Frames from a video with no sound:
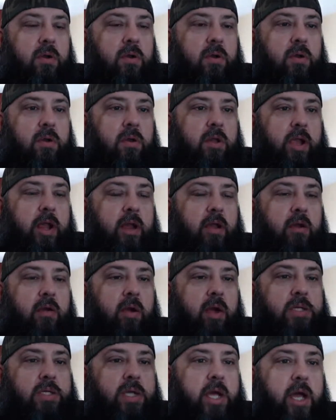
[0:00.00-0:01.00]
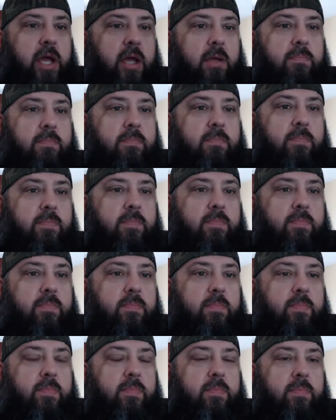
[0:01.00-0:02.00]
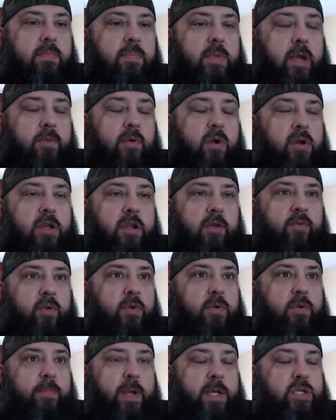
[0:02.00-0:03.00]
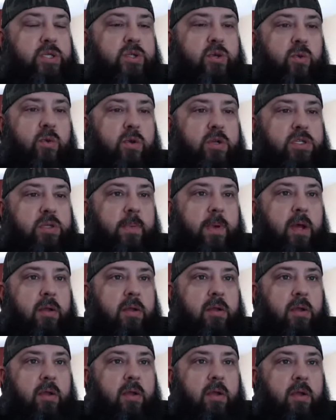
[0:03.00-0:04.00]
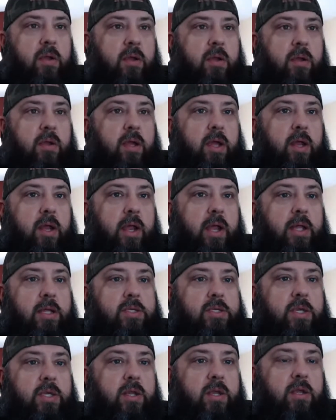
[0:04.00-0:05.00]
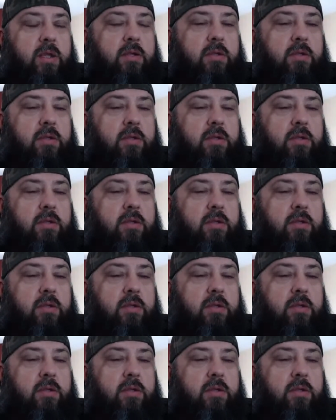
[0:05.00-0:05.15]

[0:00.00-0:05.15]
had a great time. And I've heard different mixed stories about Atlantic City.